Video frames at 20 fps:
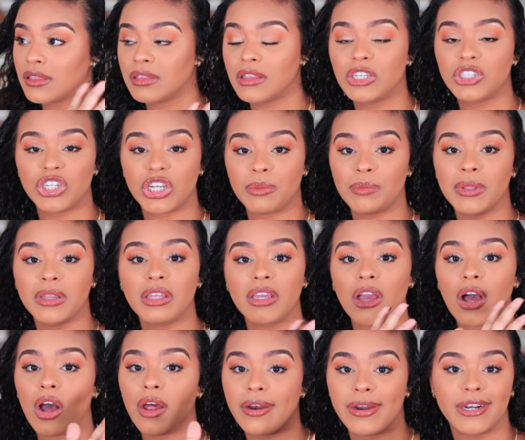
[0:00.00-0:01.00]
legitimately
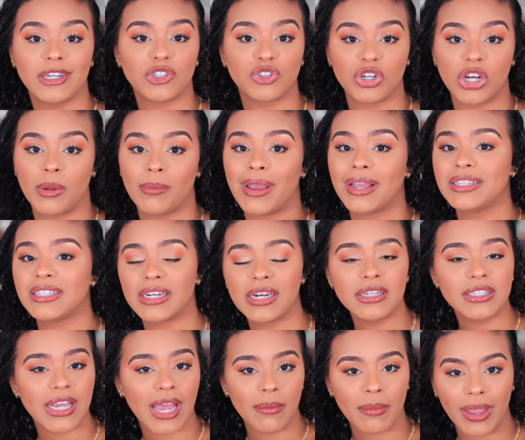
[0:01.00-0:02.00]
on an extreme. I
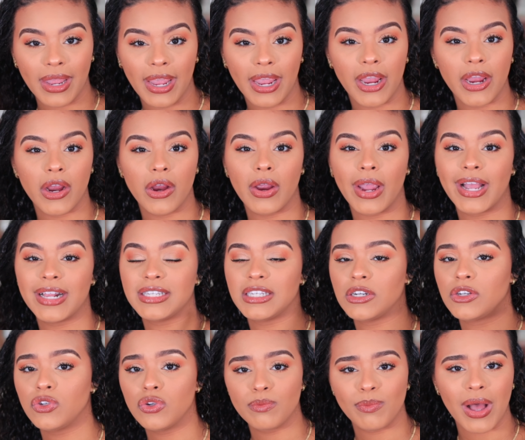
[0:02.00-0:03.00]
didn't dye my hair, I
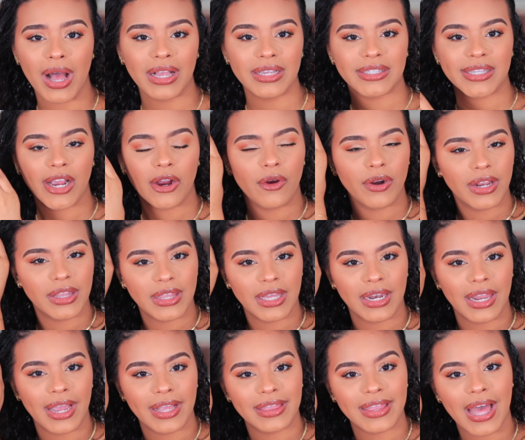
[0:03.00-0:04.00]
didn't do box tie or anything
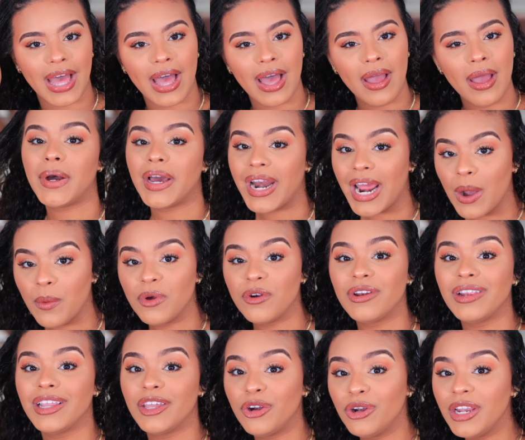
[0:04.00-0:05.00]
like that, but I would
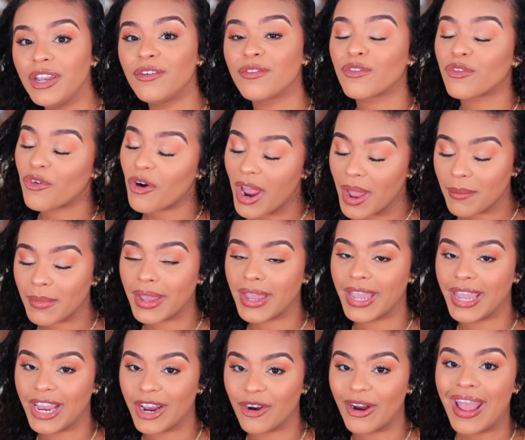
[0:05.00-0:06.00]
literally fry my
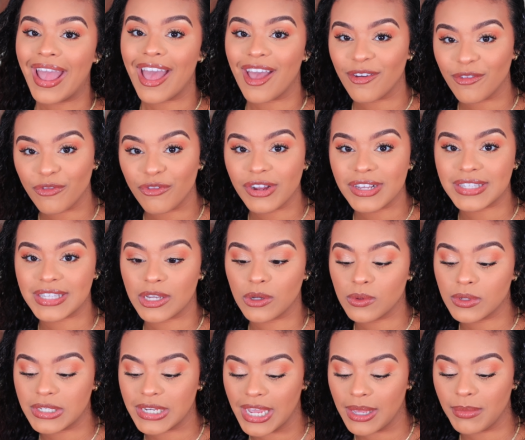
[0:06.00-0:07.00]
hair every
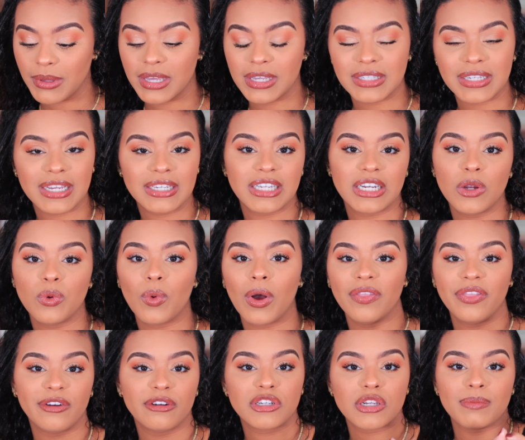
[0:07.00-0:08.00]
single day because I didn't
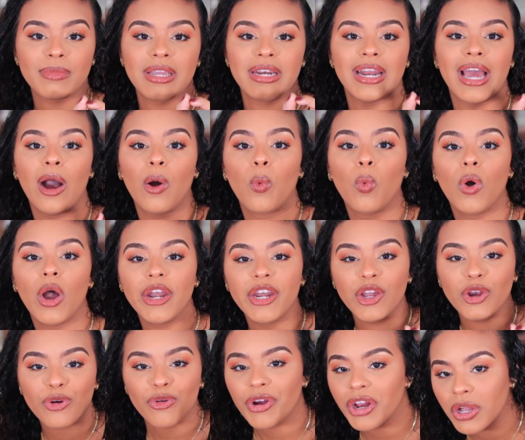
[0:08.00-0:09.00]
want there to be not
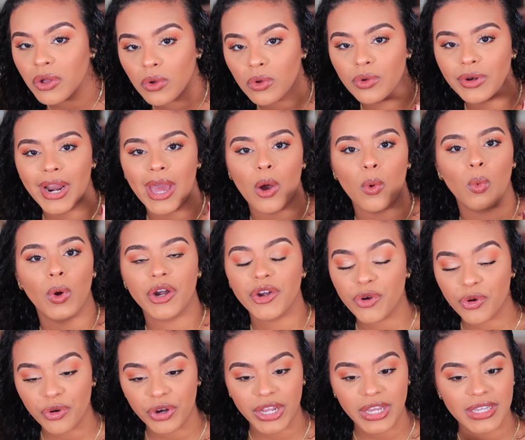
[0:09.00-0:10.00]
one crinkle, not one
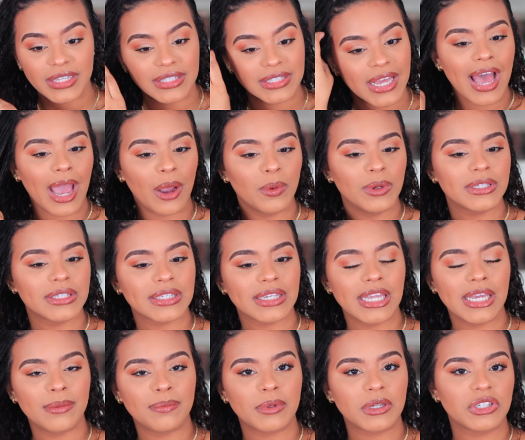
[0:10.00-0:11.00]
crease. I would
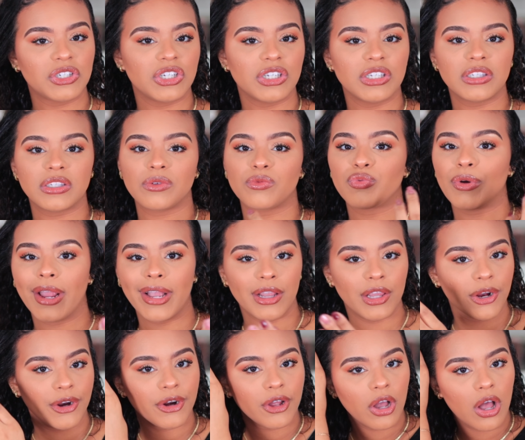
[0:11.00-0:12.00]
sleep just
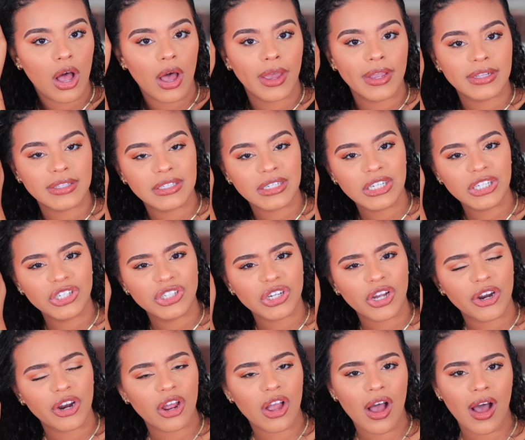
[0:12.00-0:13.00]
regular on a cotton
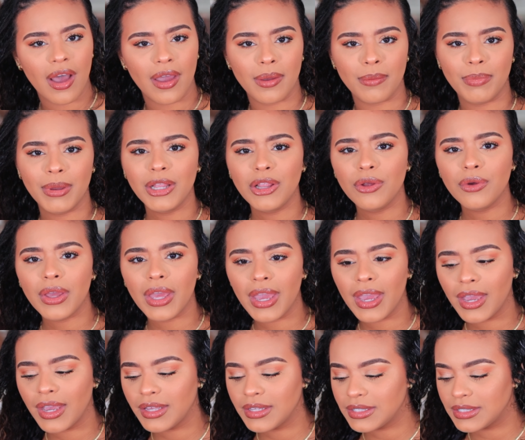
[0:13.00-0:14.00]
on a cotton
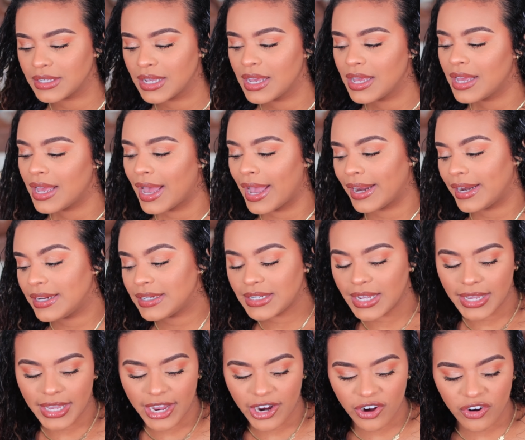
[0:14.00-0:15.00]
pillowcase. I didn't
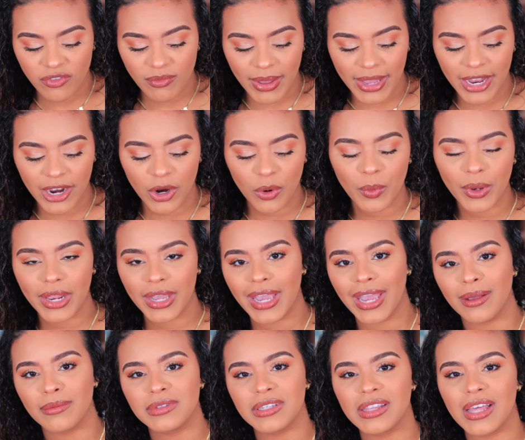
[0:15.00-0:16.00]
take care of my hair when it
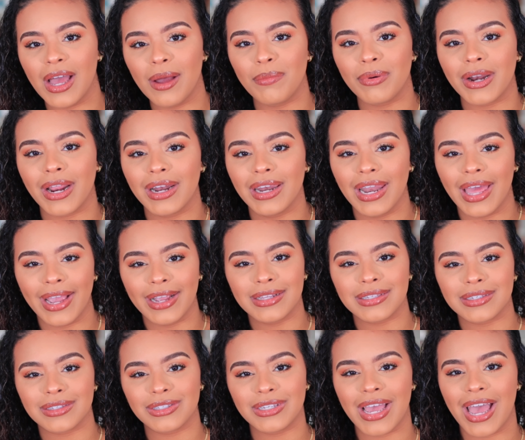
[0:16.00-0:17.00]
came to that, but I
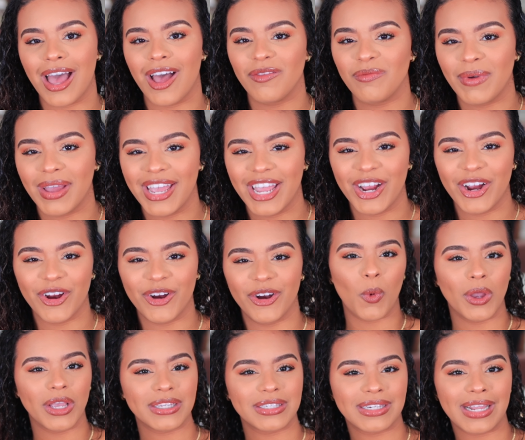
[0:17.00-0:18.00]
liked to have my hair
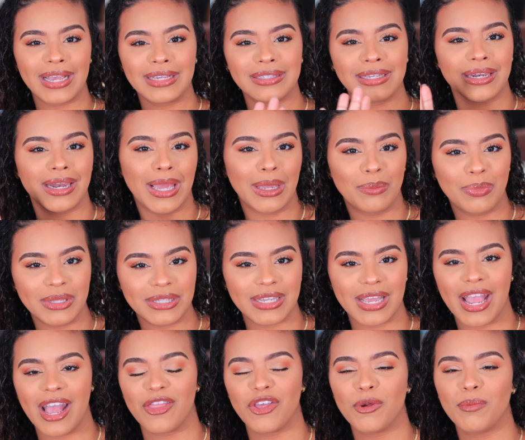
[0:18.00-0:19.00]
always nice and like put
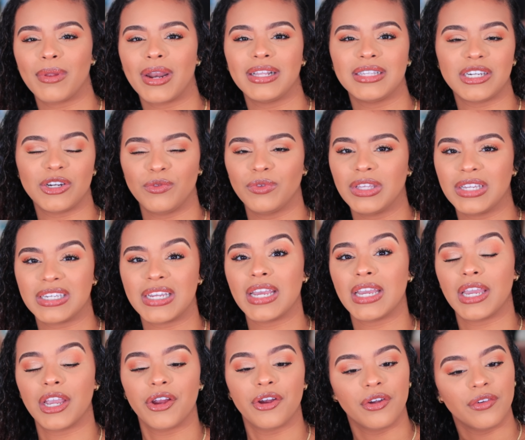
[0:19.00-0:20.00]
together, but I didn't really
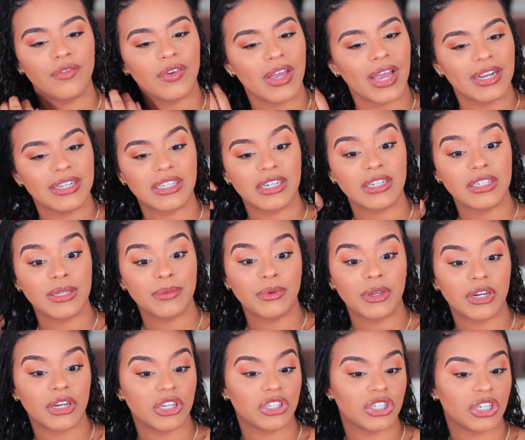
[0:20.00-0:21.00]
take care of it. I didn't deep
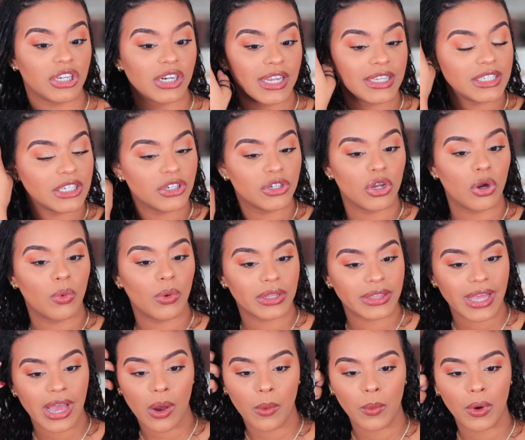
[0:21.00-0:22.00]
condition. I didn't know what
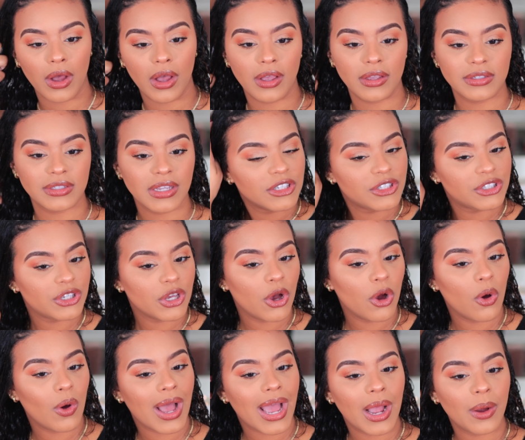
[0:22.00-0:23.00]
that was.
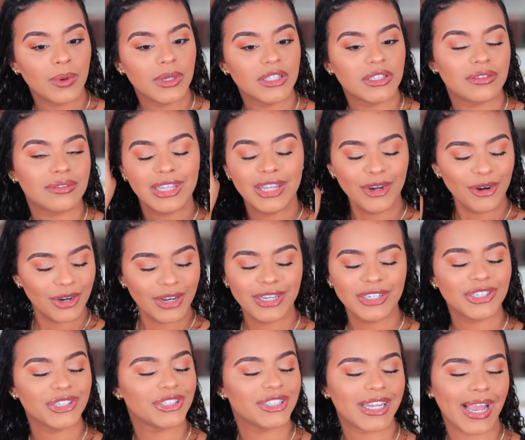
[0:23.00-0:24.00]
So I was literally
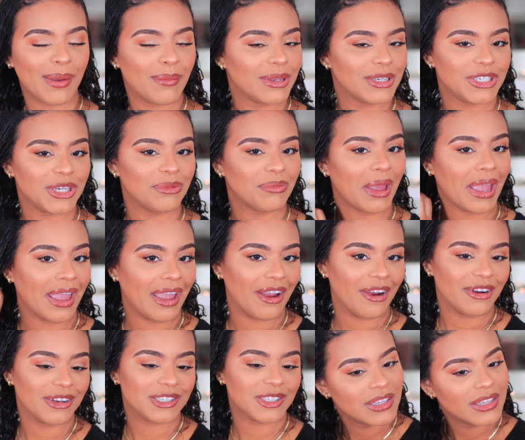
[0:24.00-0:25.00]
just damaging my hair.